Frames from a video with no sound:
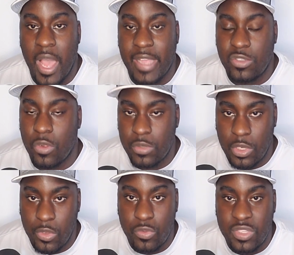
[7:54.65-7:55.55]
I started to
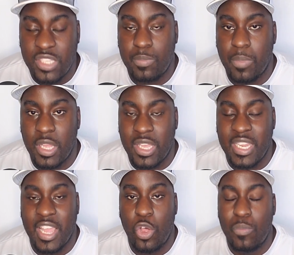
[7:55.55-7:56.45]
use this book and
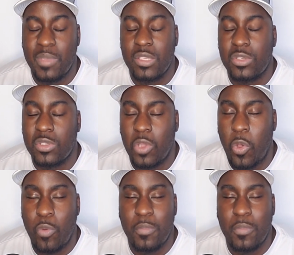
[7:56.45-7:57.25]
it helped me so